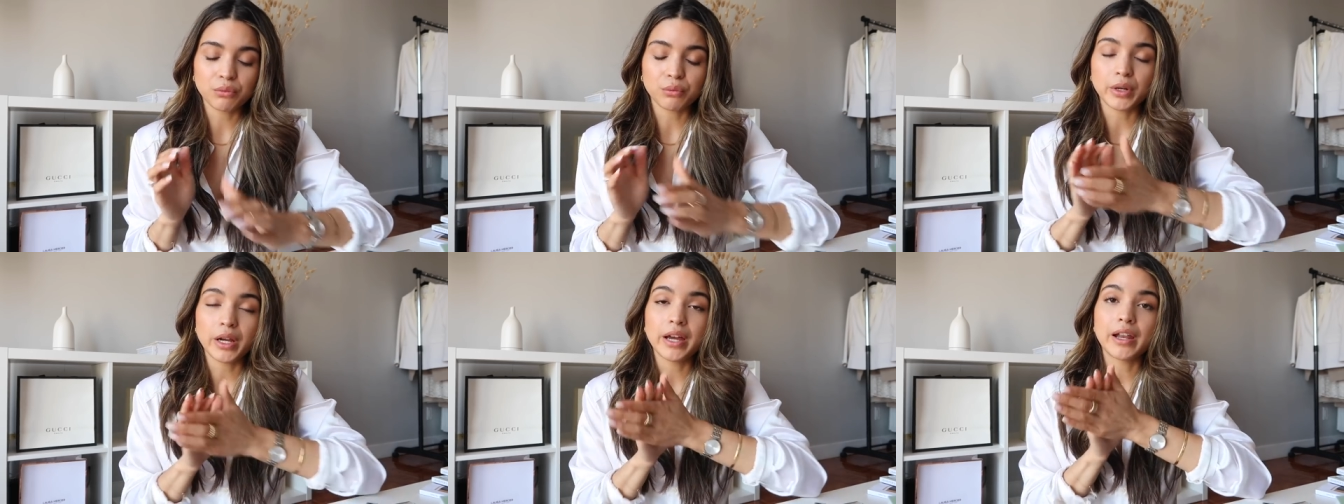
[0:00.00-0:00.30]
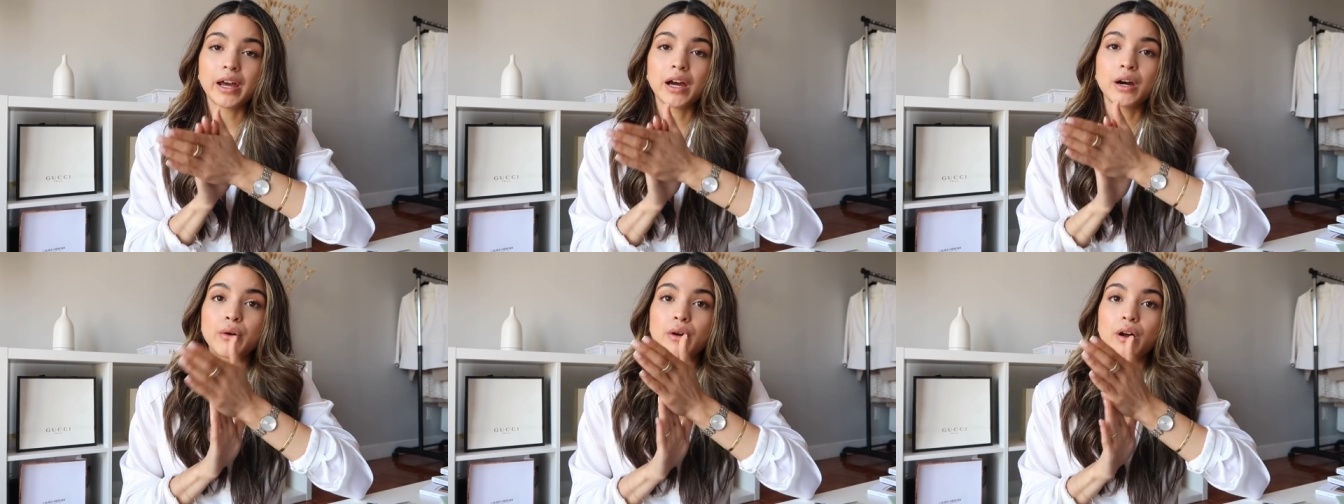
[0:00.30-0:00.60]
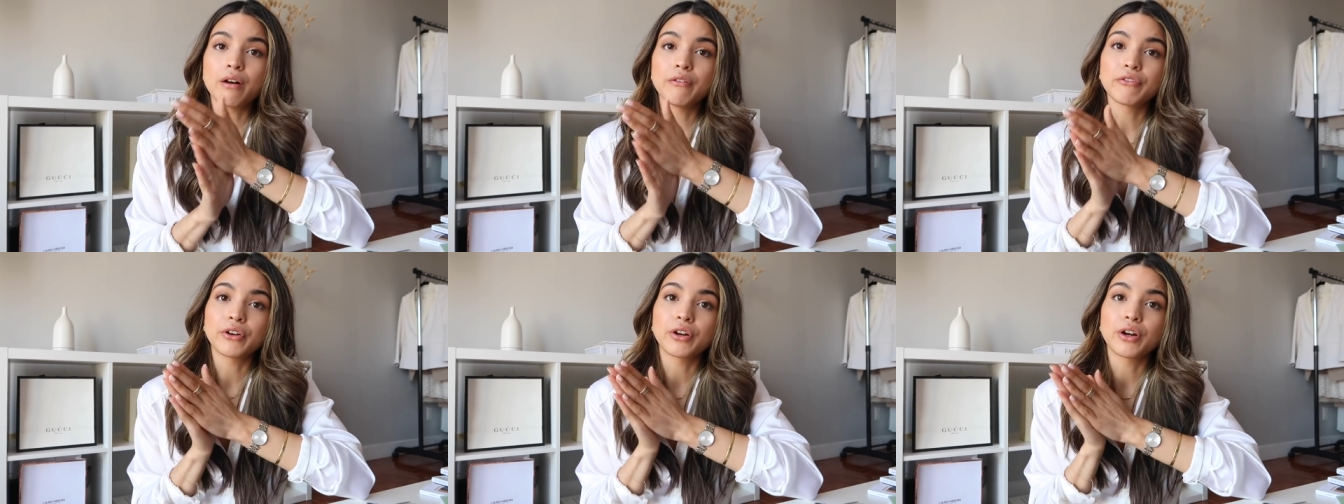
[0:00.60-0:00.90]
ran out
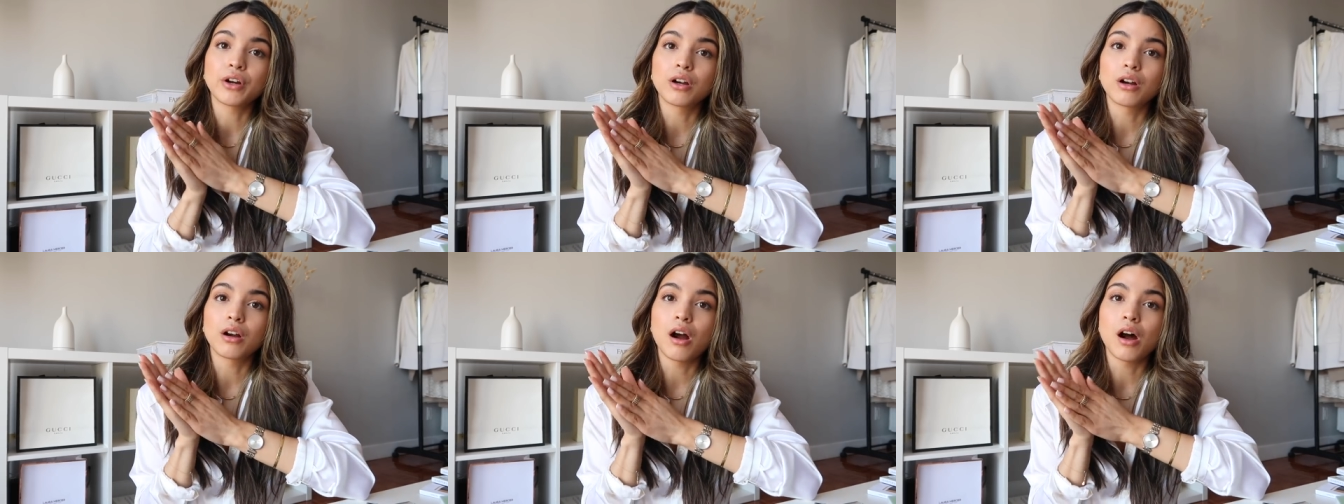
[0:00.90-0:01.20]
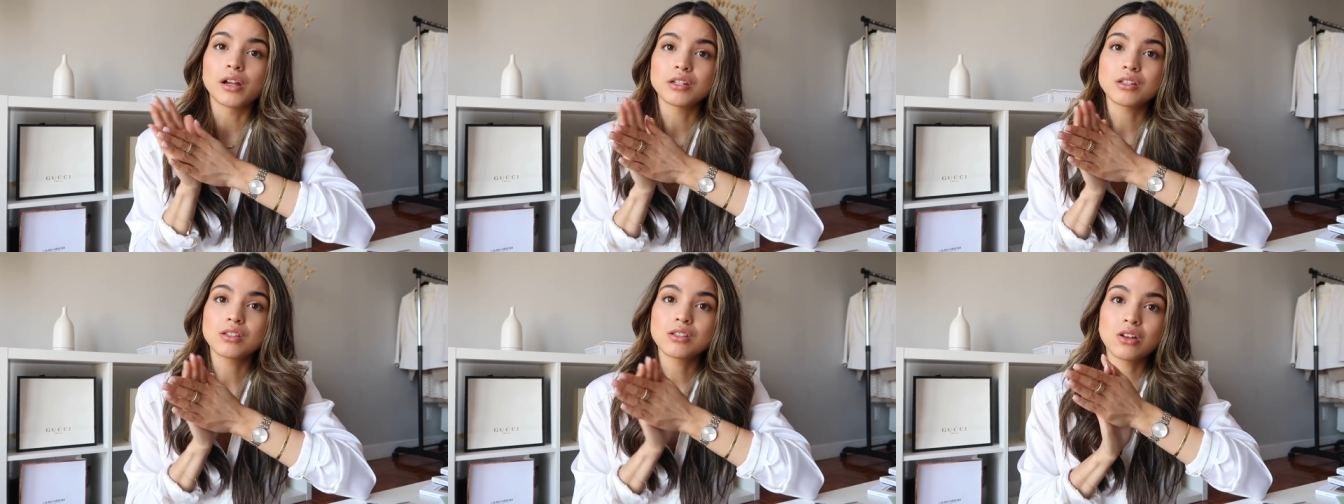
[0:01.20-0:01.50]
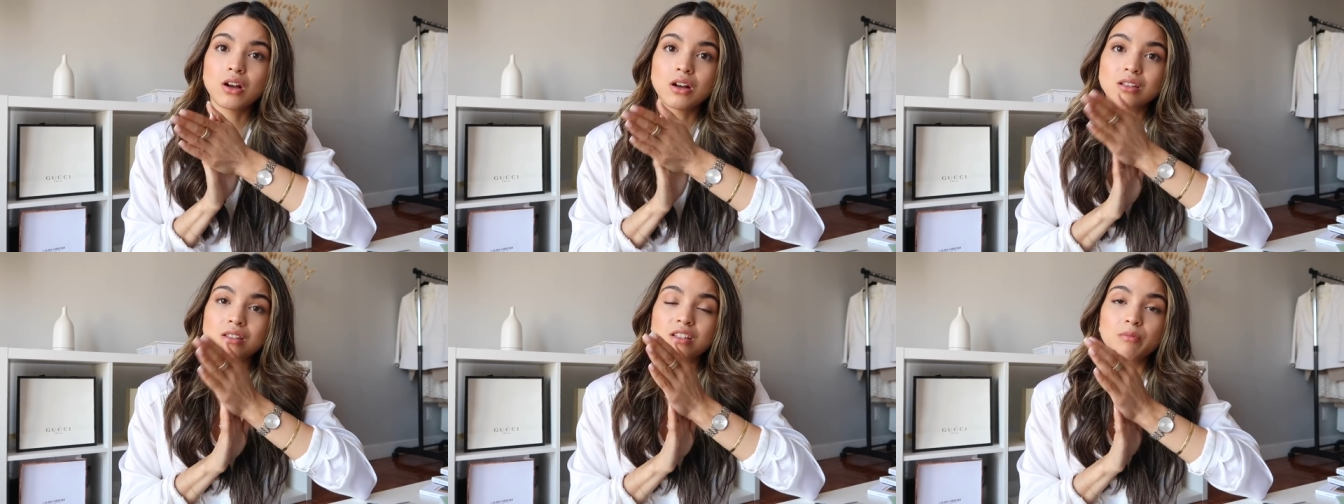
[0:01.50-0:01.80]
of her
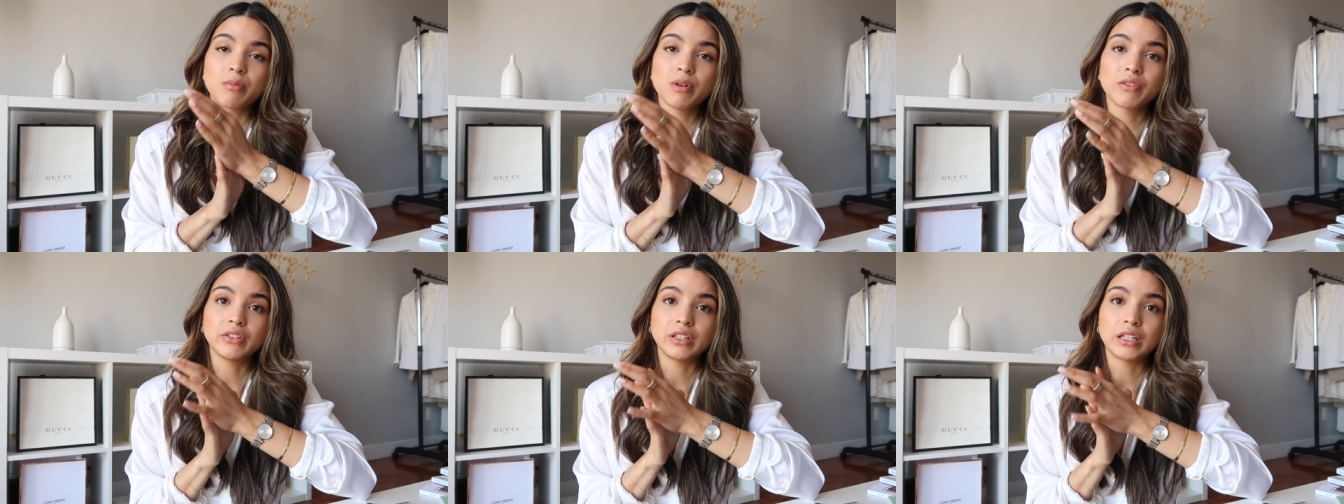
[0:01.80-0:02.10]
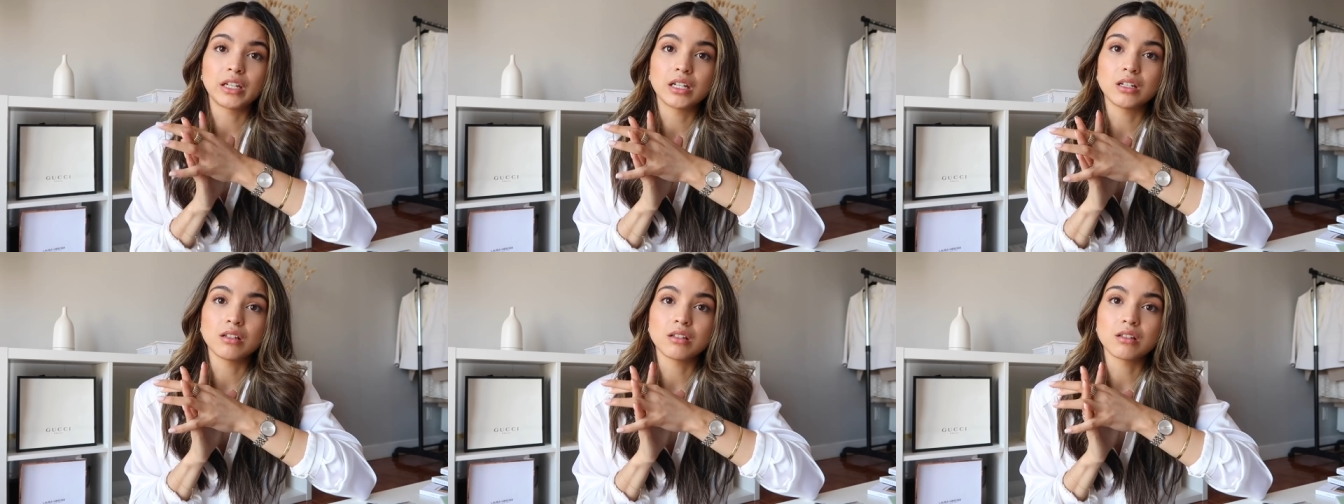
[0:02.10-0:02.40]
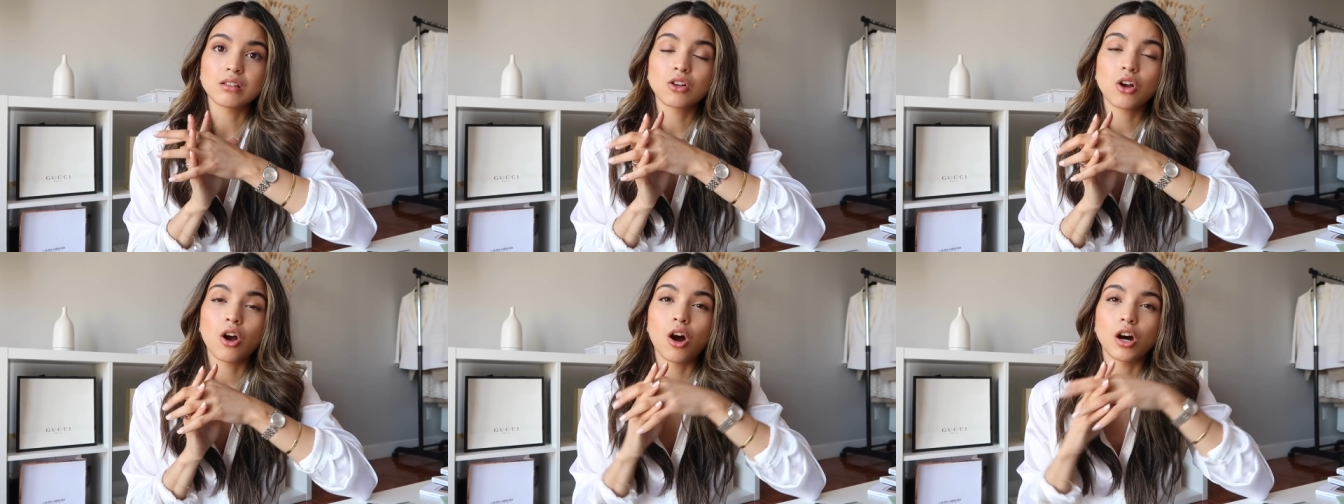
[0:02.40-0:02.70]
Anastasia Beverly
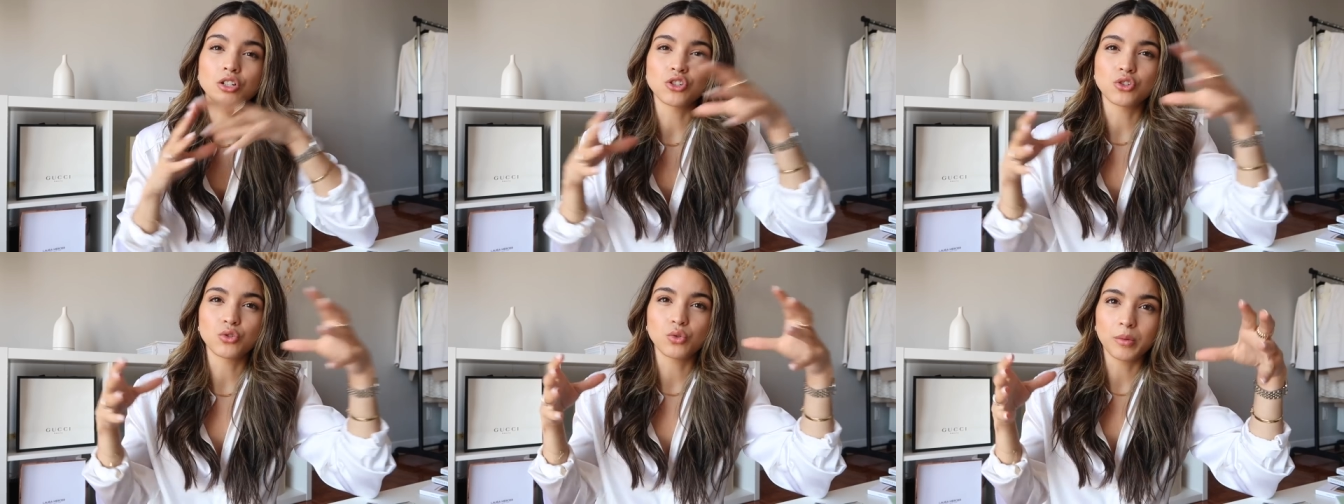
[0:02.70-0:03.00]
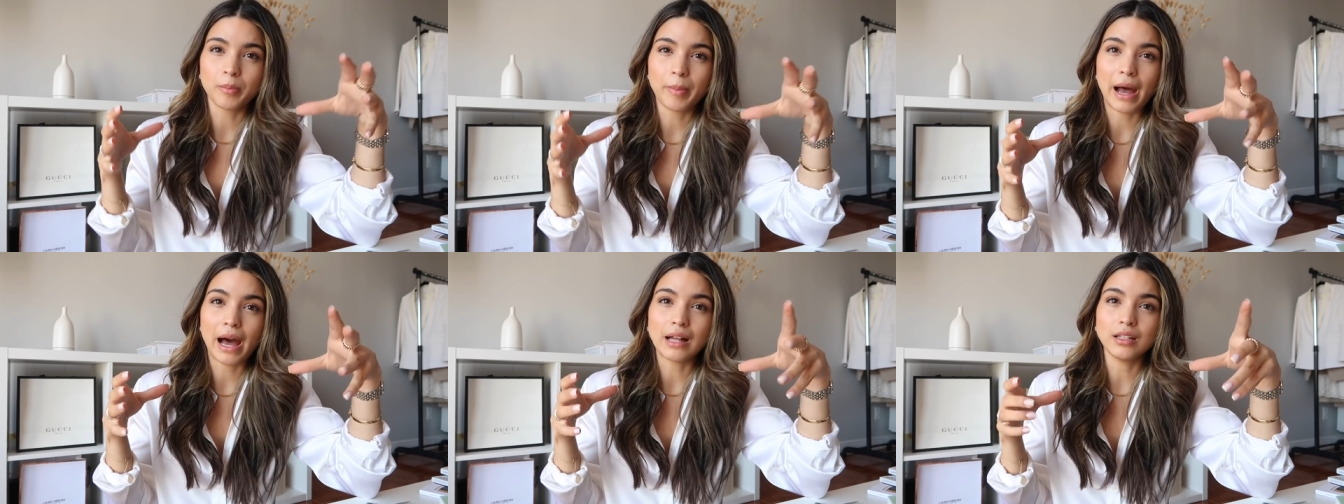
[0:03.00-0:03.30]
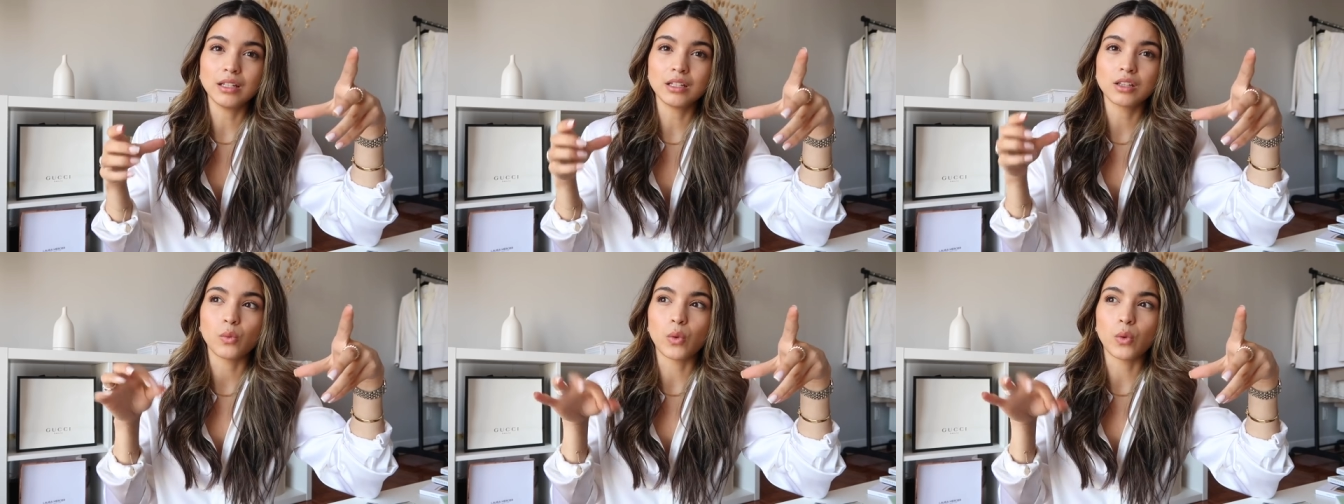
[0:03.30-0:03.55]
Hills contour palette,